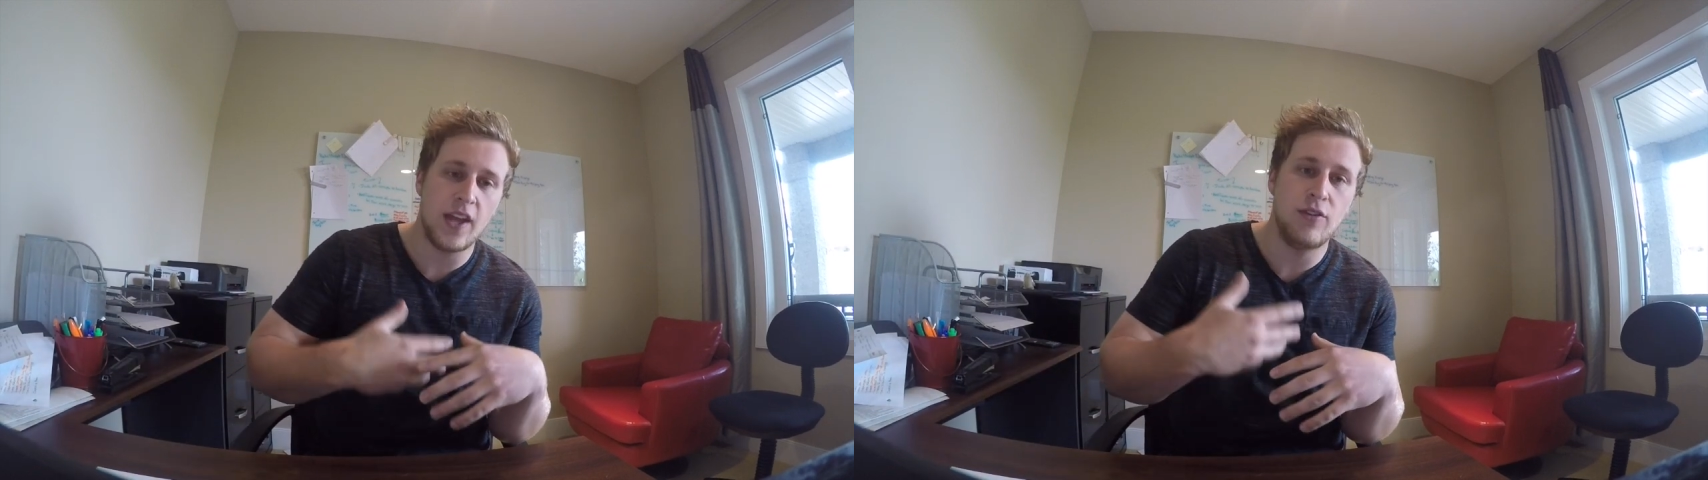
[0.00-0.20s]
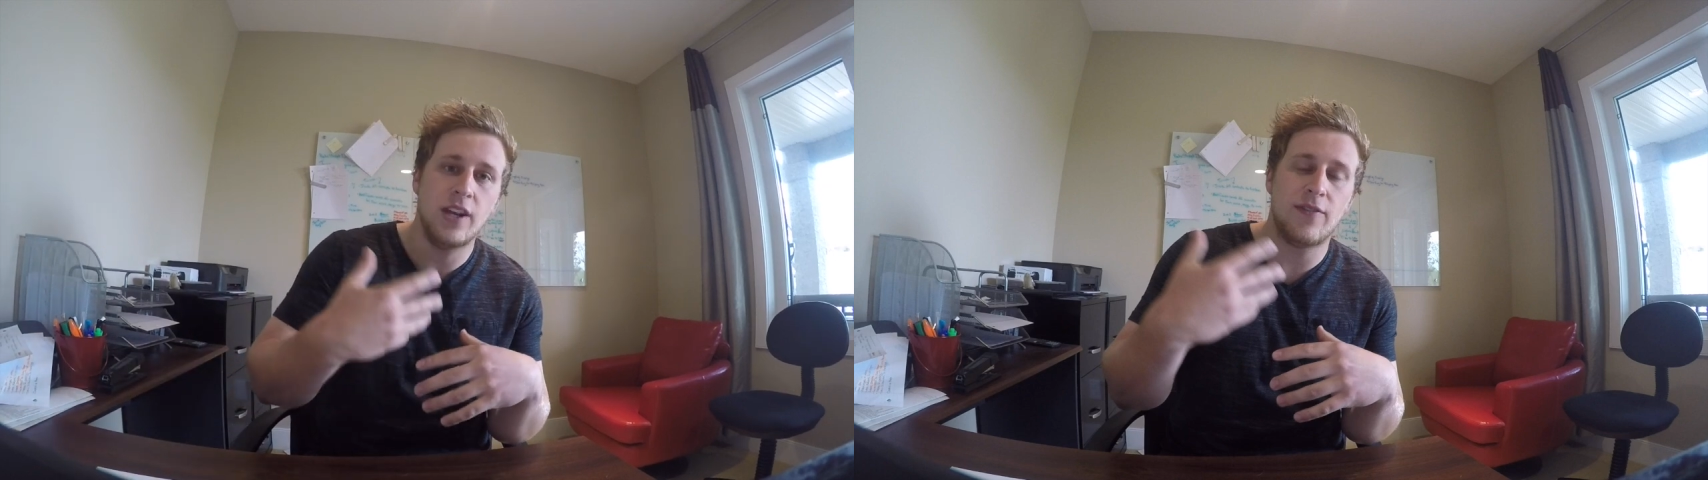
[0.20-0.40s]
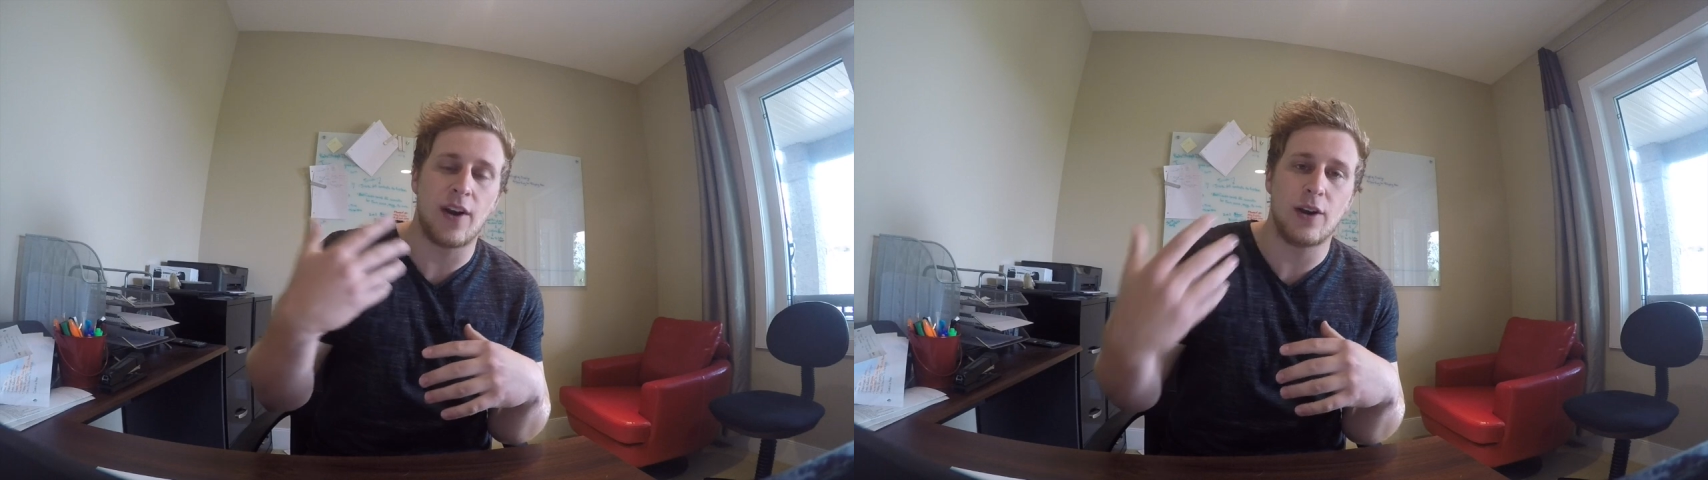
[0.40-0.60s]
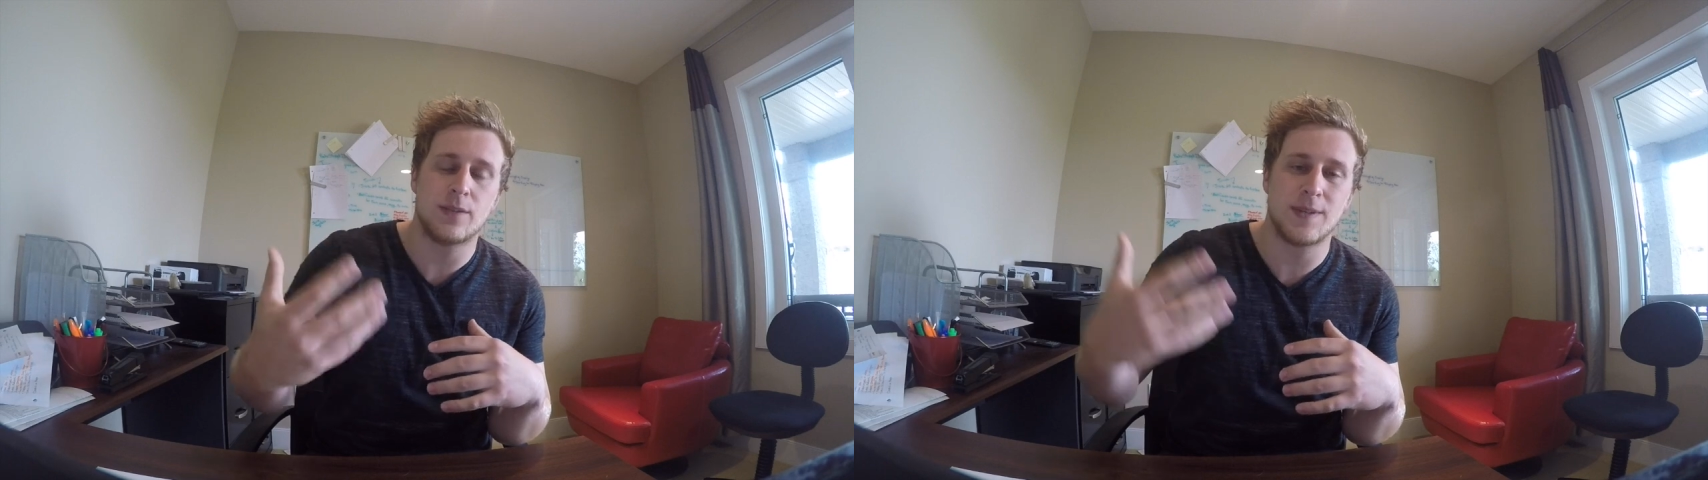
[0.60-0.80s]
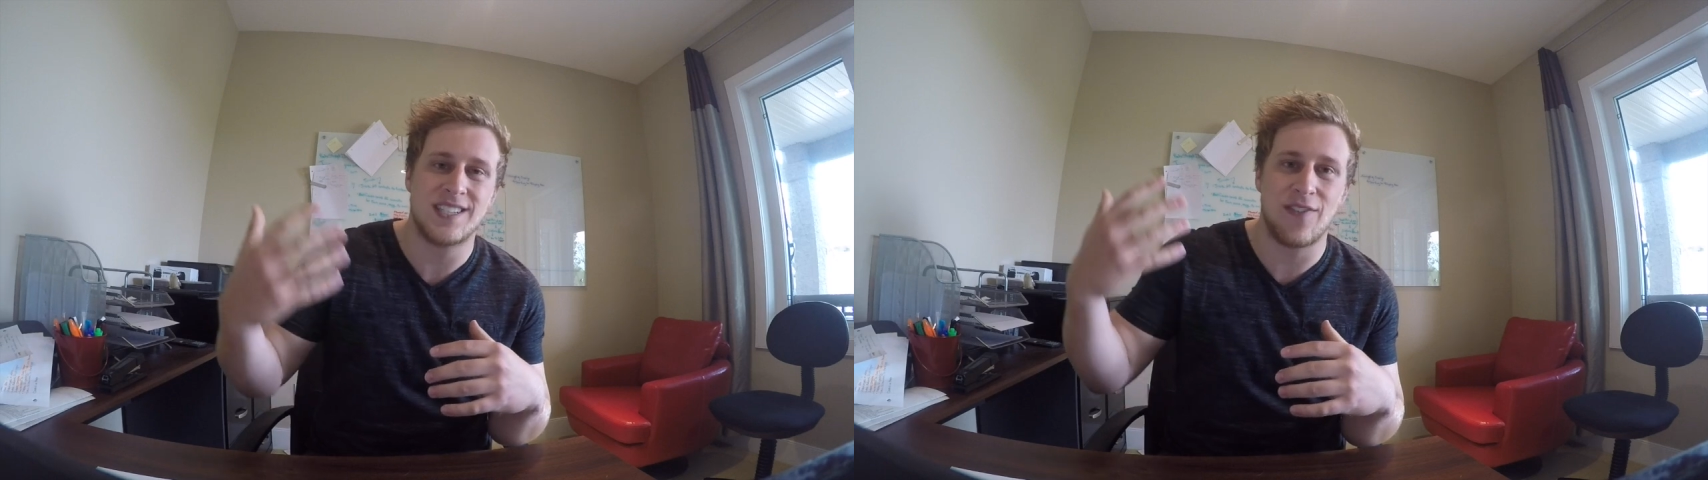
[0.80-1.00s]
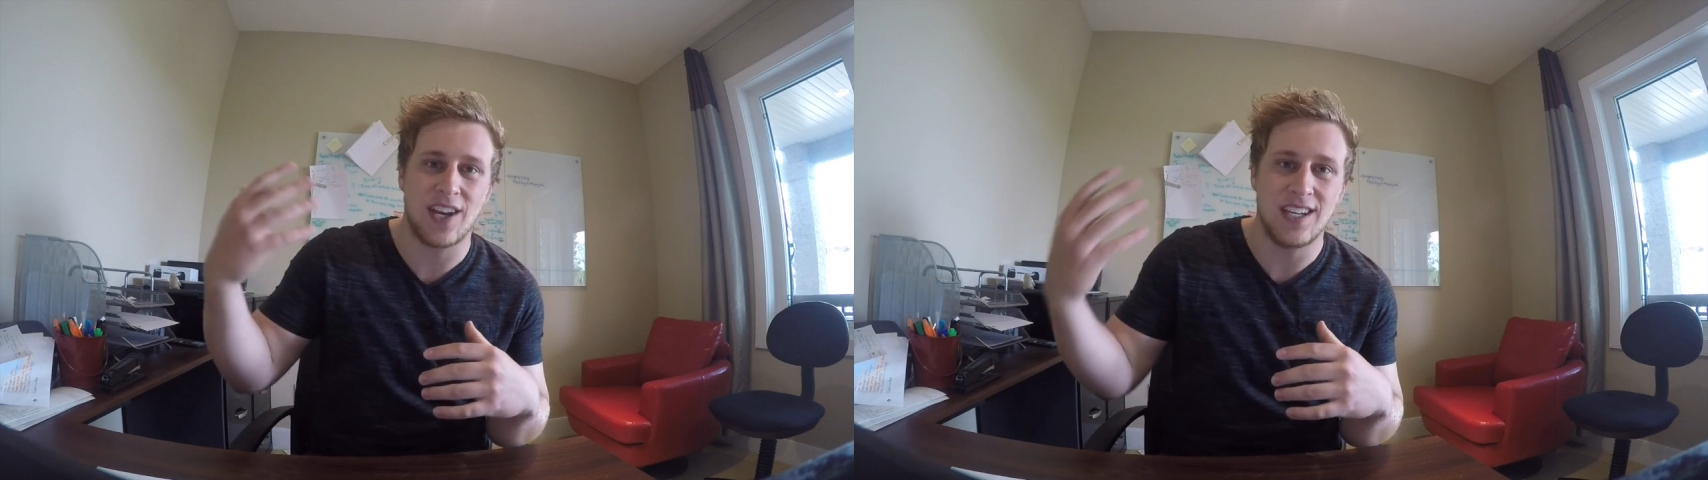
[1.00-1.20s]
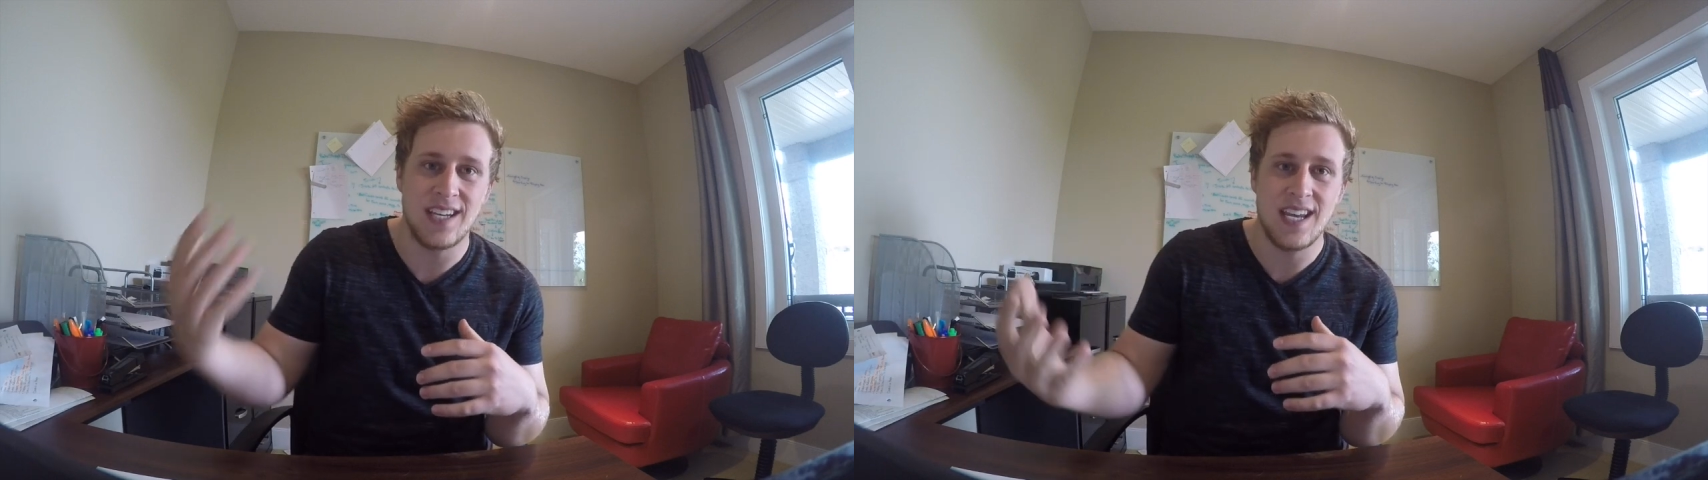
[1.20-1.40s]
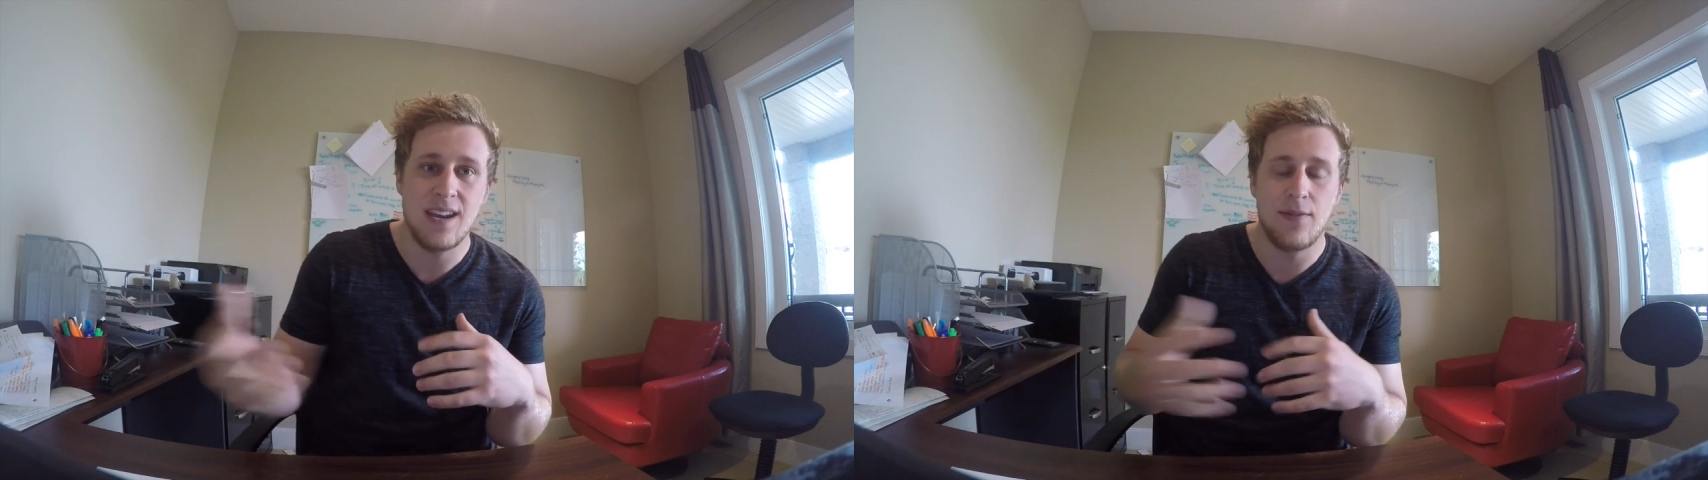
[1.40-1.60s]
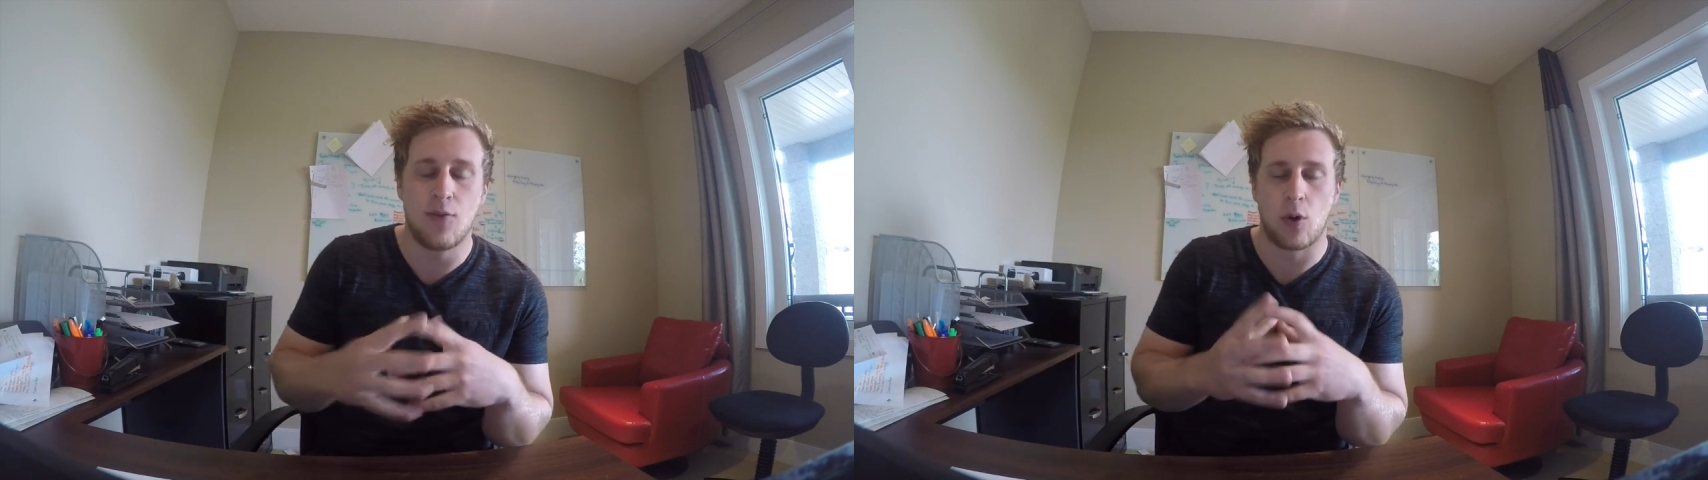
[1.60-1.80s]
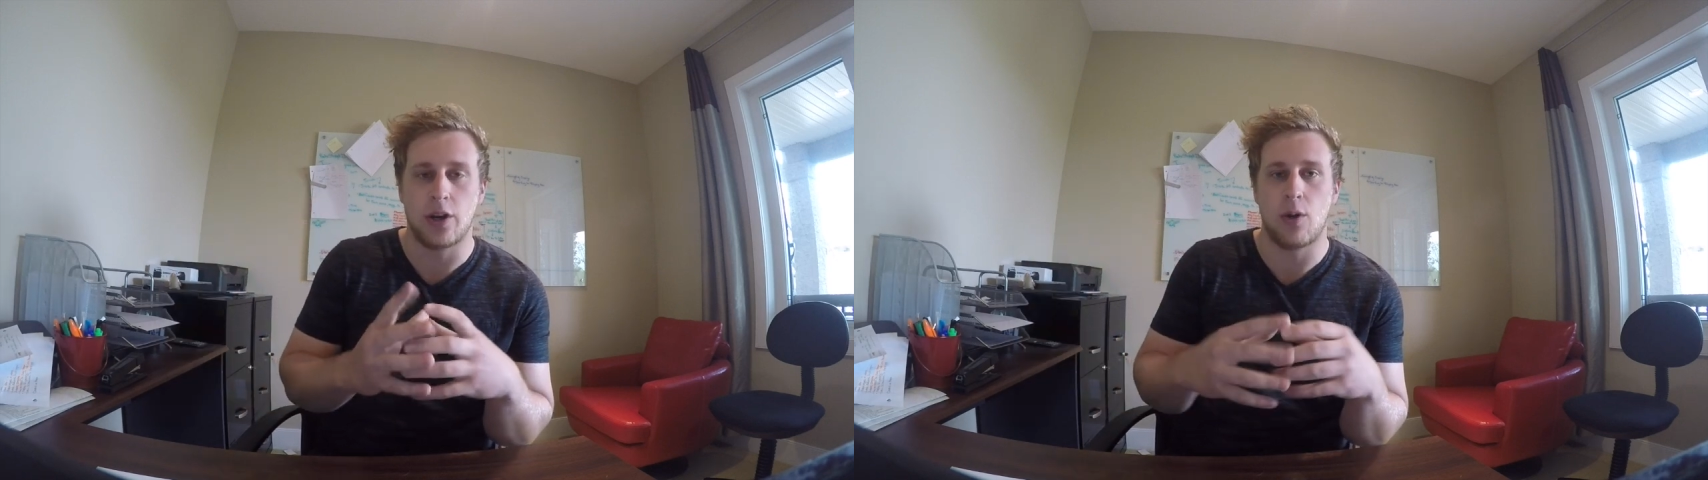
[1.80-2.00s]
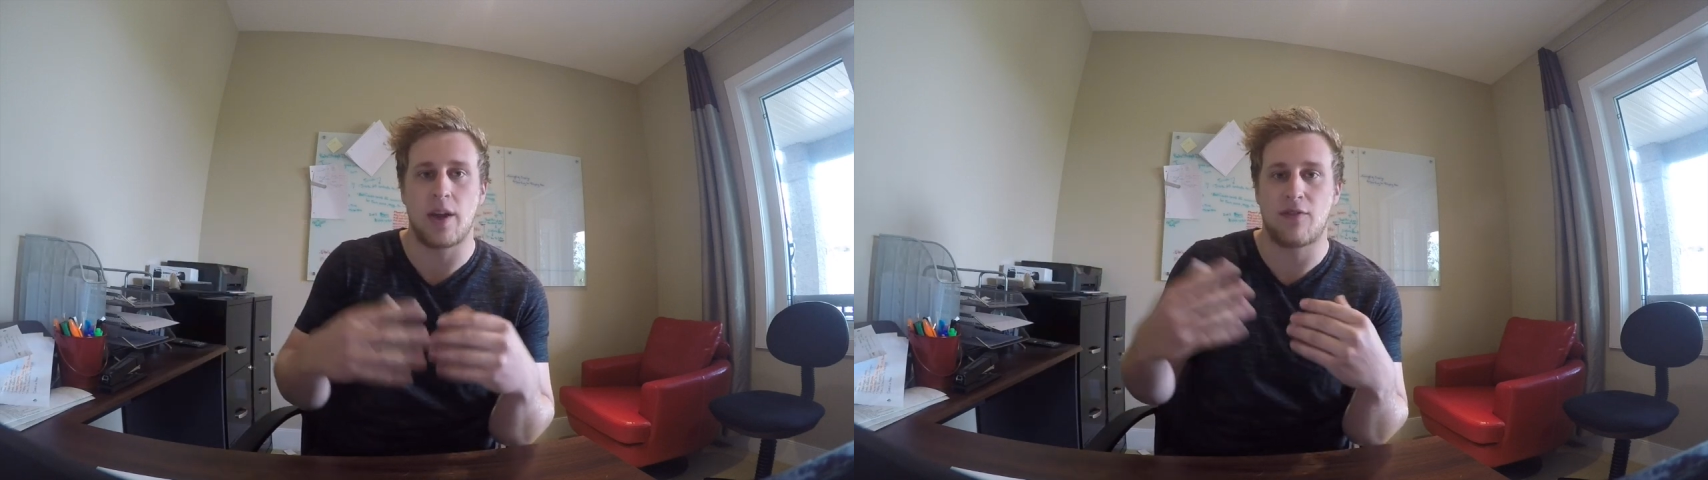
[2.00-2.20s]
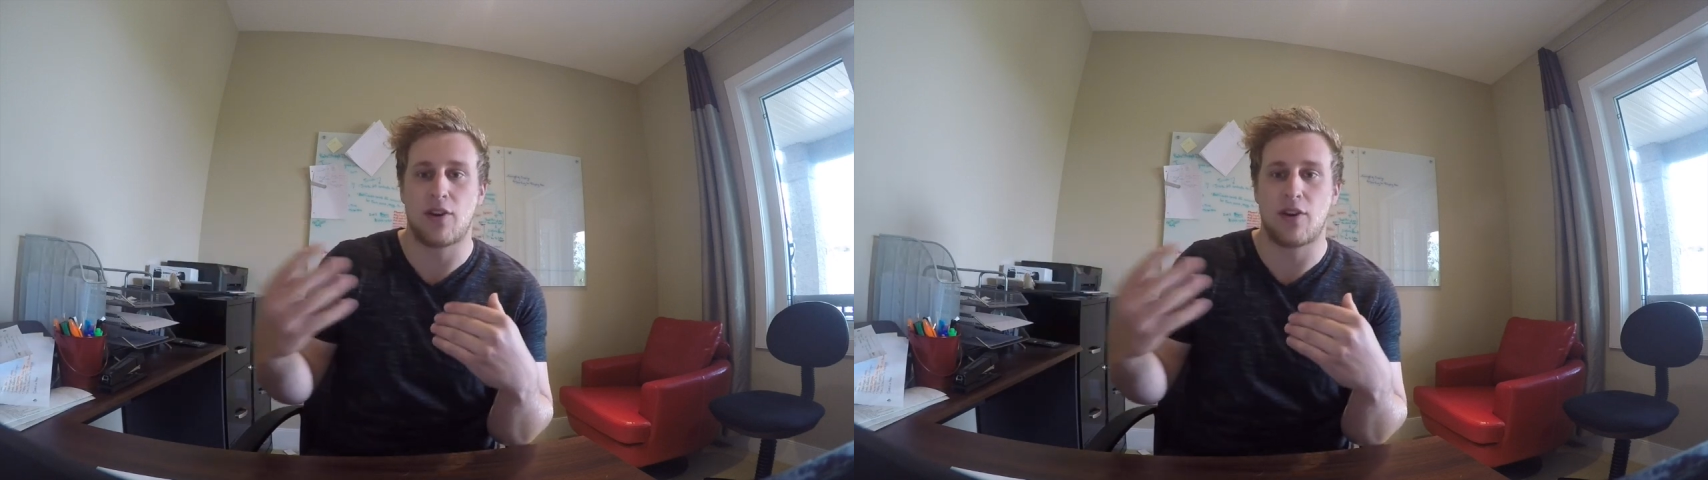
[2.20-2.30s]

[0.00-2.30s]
that you need a very specific need for, you know,